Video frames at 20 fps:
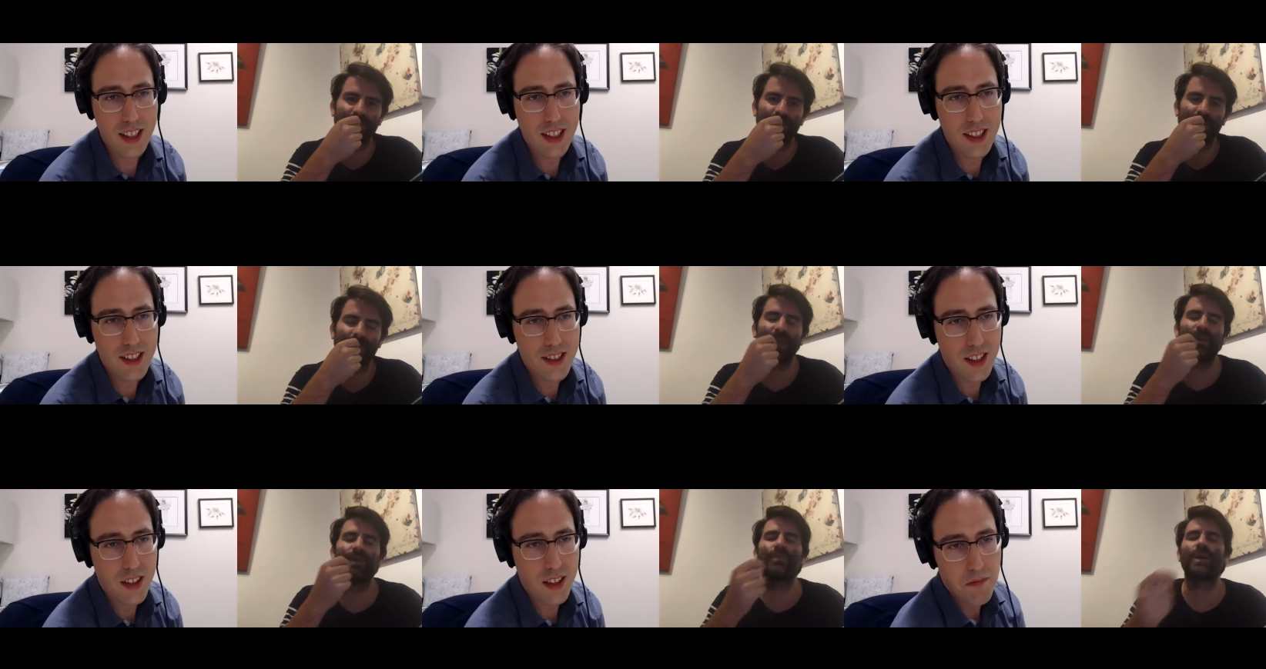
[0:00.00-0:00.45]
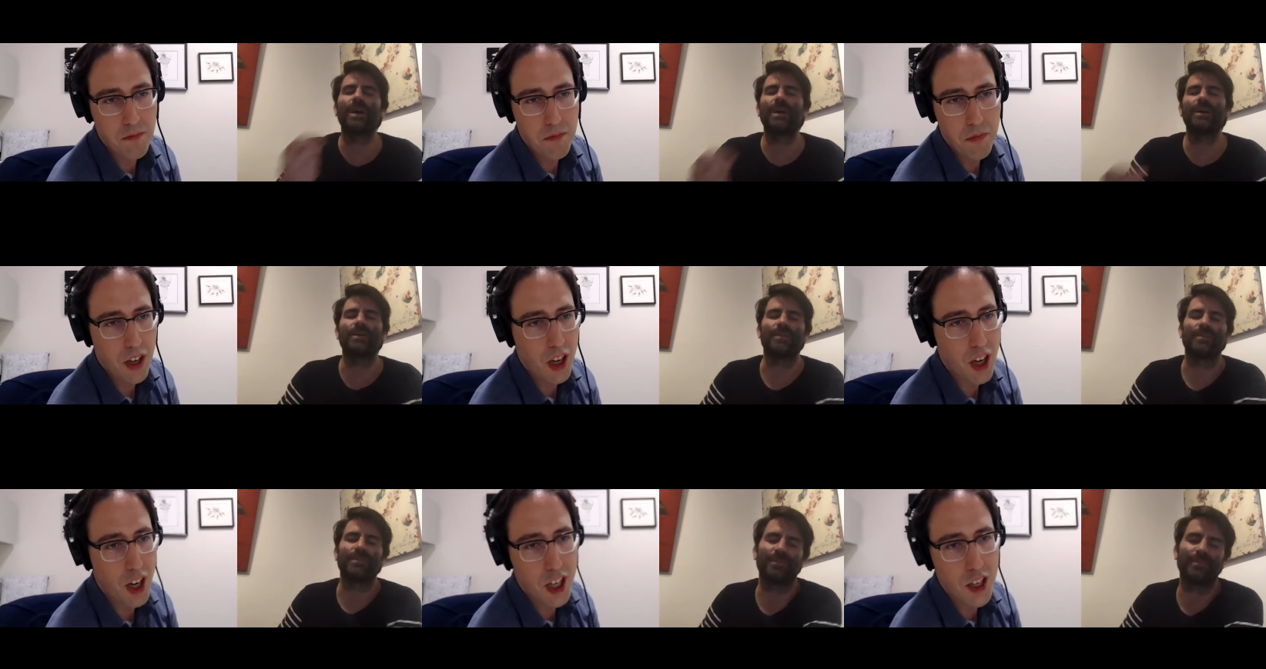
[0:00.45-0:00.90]
Speaker 1: it's oh,
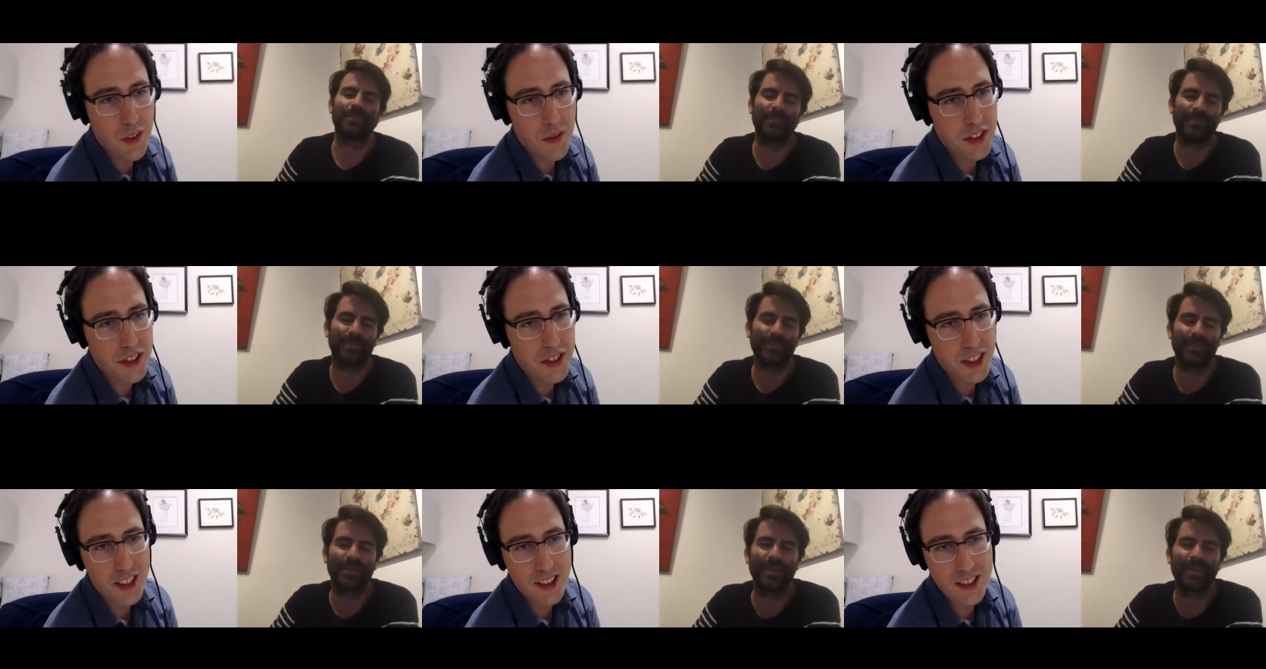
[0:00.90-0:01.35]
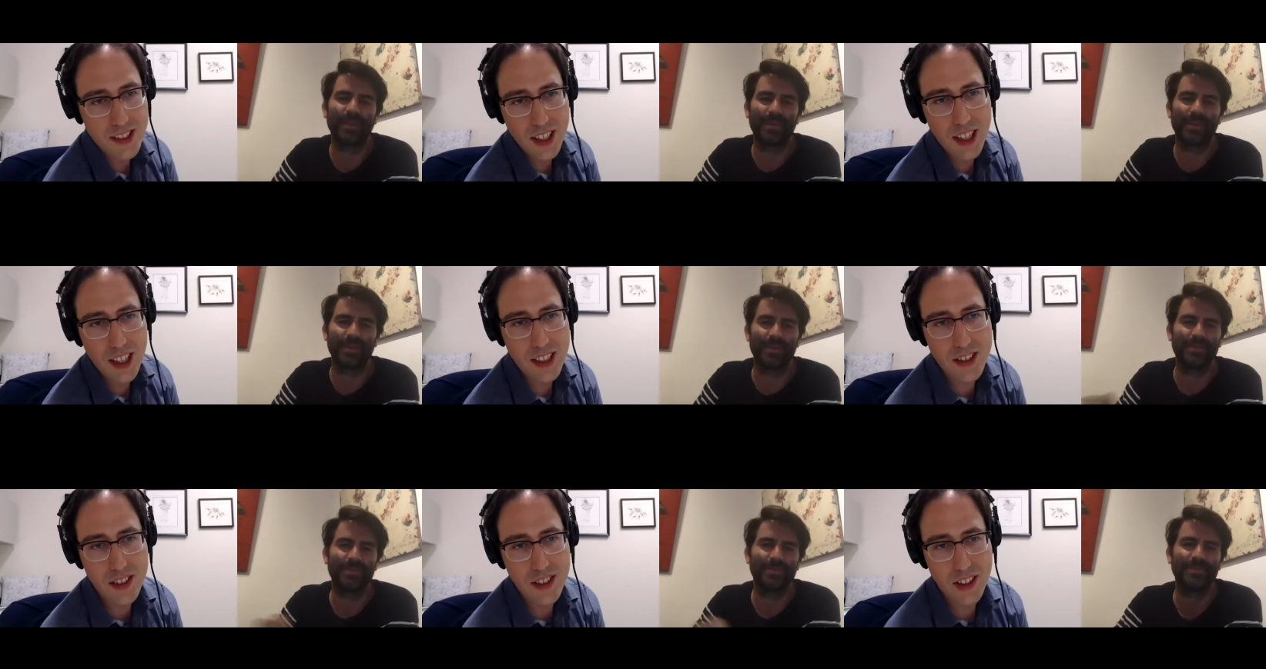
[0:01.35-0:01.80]
a hundred wow. percent
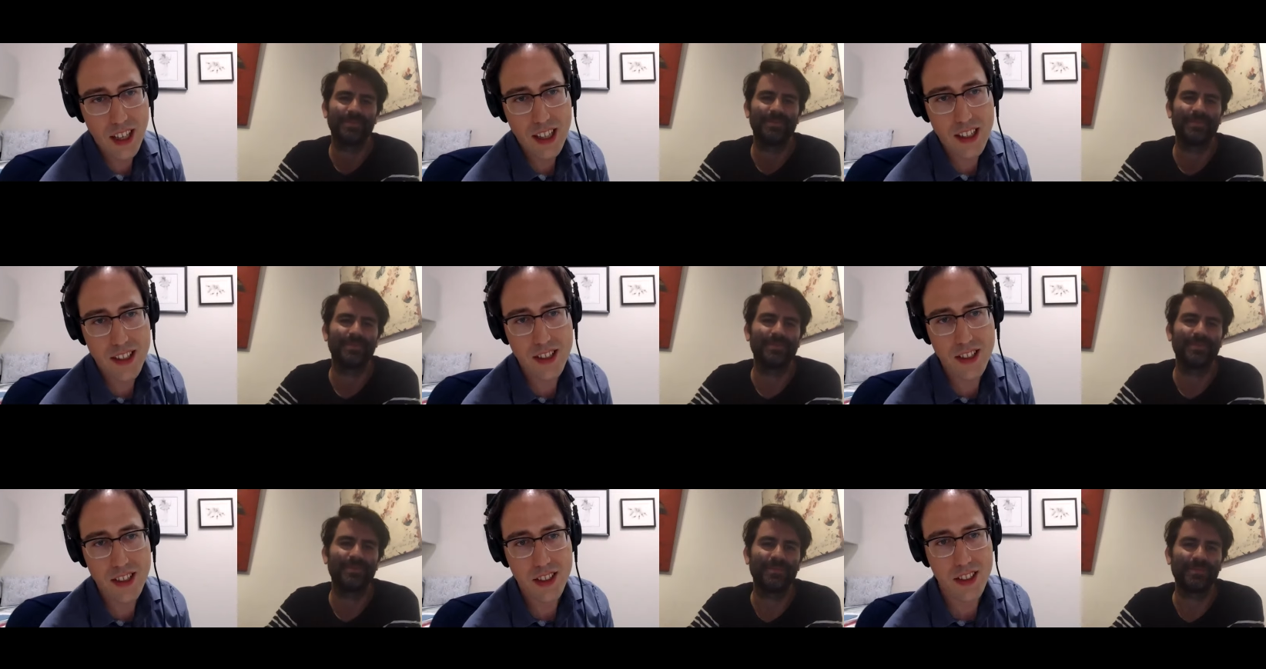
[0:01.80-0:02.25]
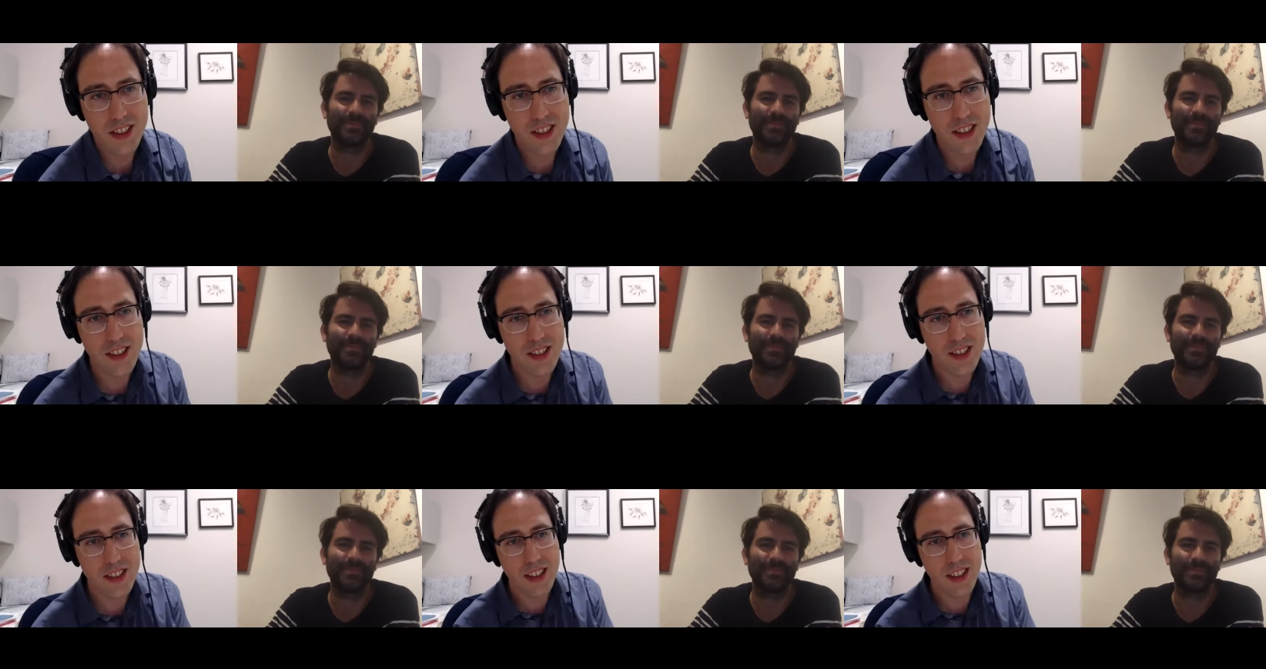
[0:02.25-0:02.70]
science grad
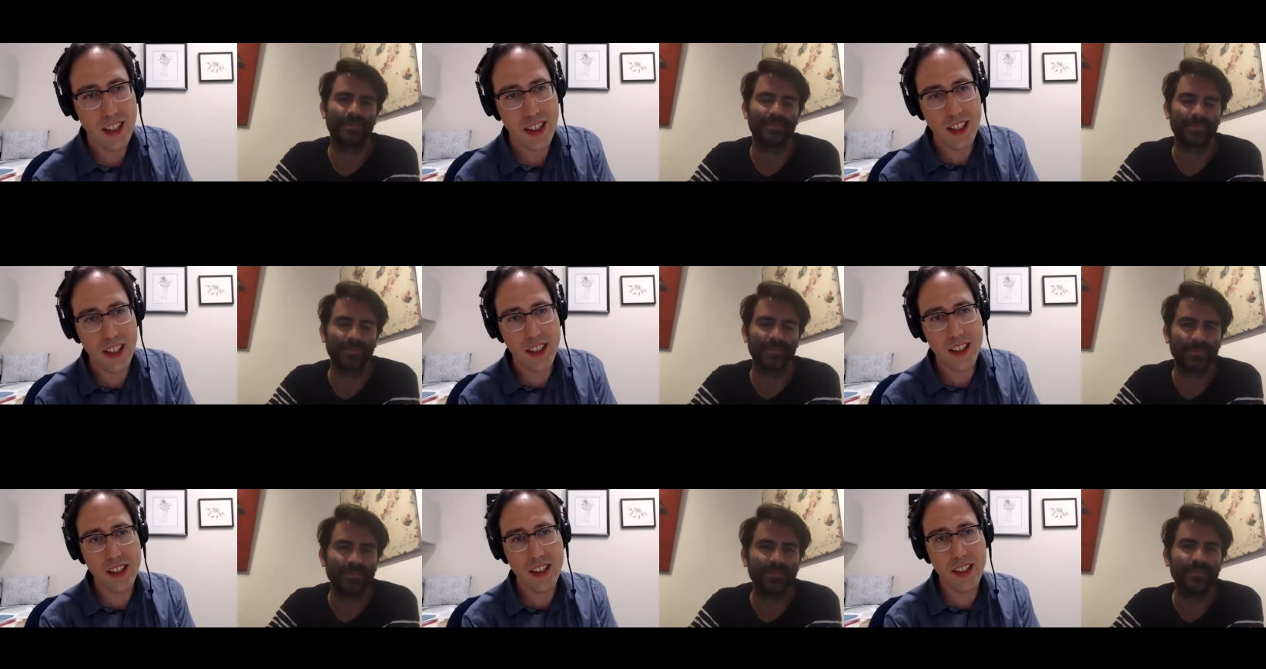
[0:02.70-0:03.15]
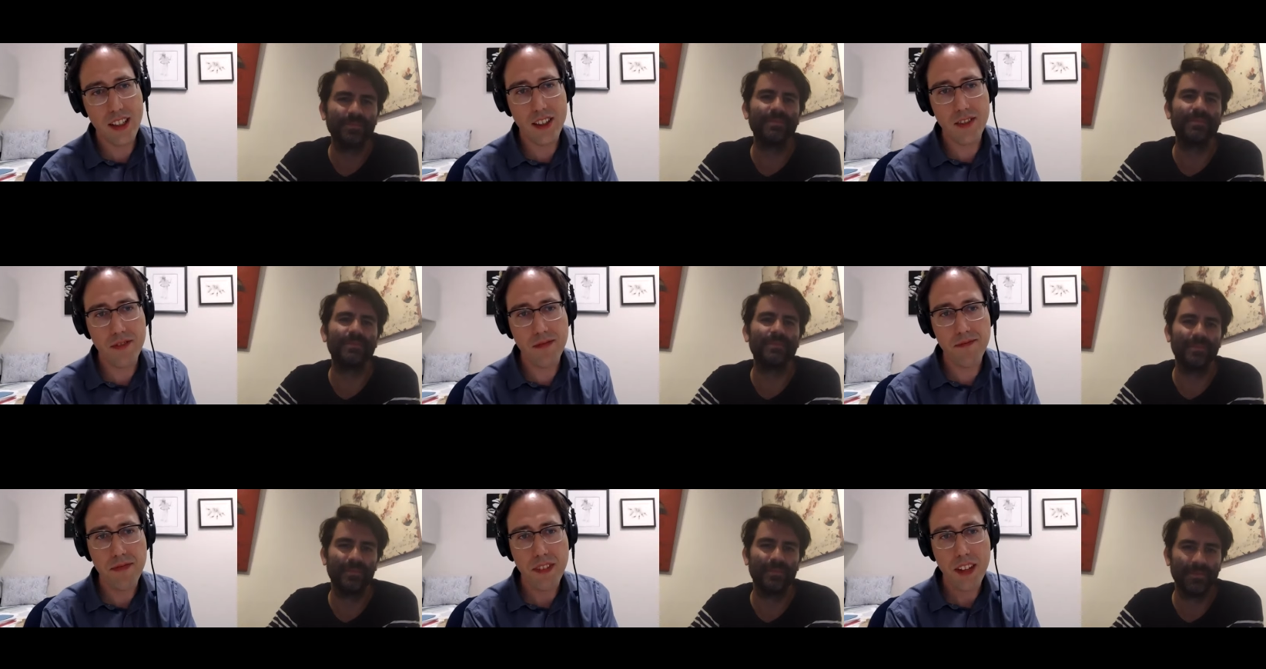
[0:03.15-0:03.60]
students, and
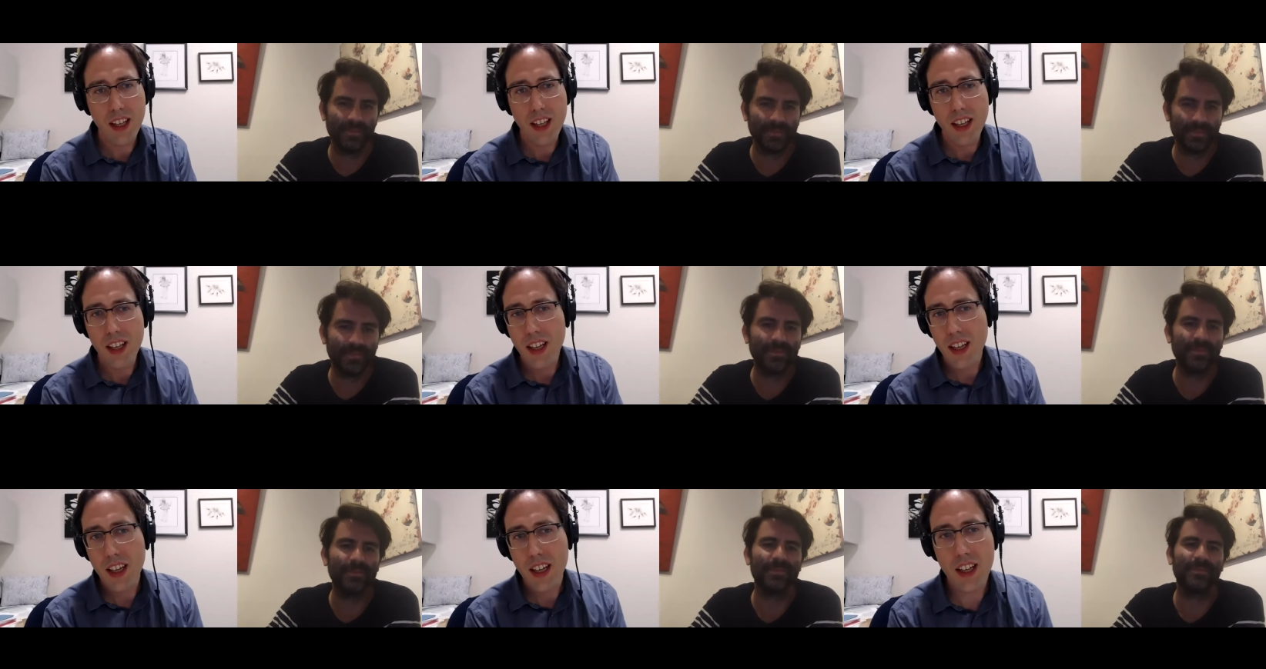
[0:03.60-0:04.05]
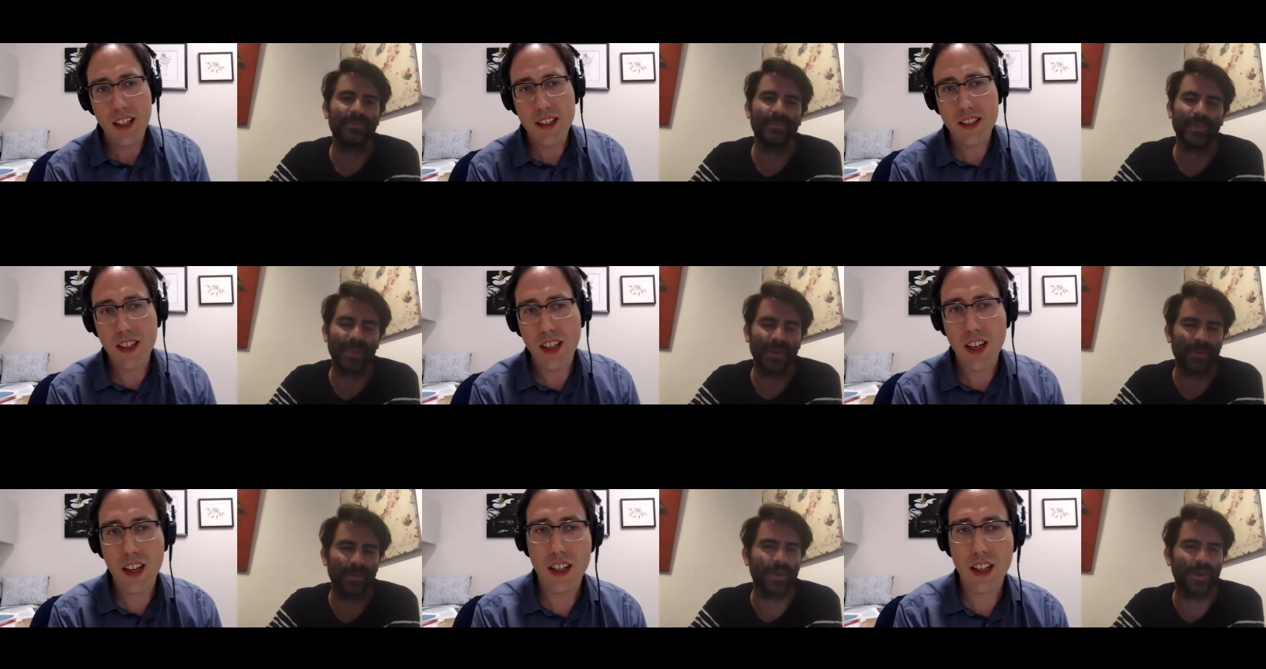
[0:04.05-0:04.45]
um, it's Amazing.